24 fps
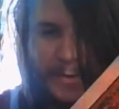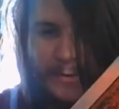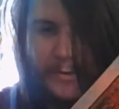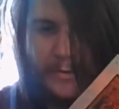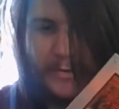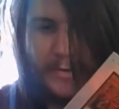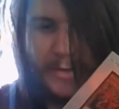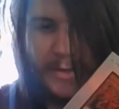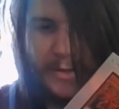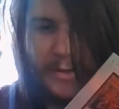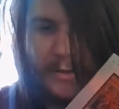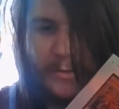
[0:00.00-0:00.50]

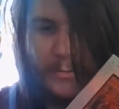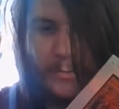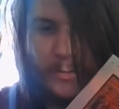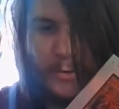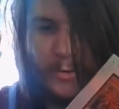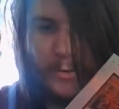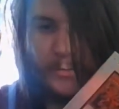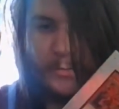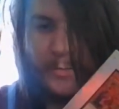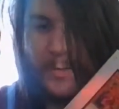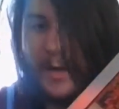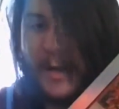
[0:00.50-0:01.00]
later the Game
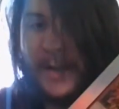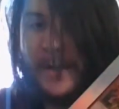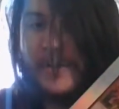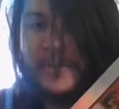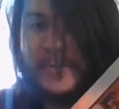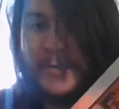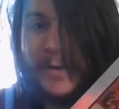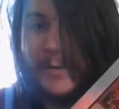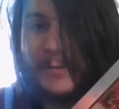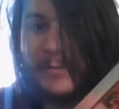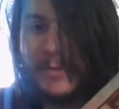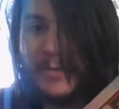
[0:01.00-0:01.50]
Board. But I
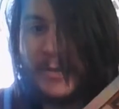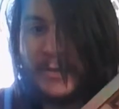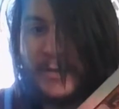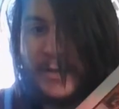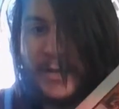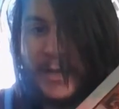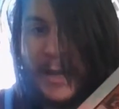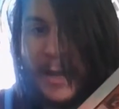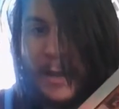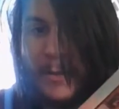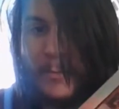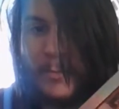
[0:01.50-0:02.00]
only ever saw
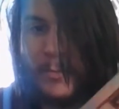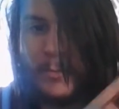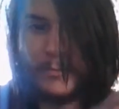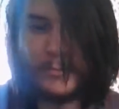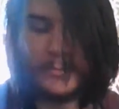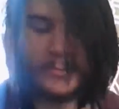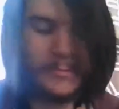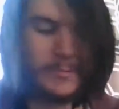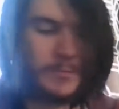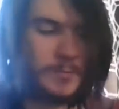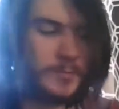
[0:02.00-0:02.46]
Game Board.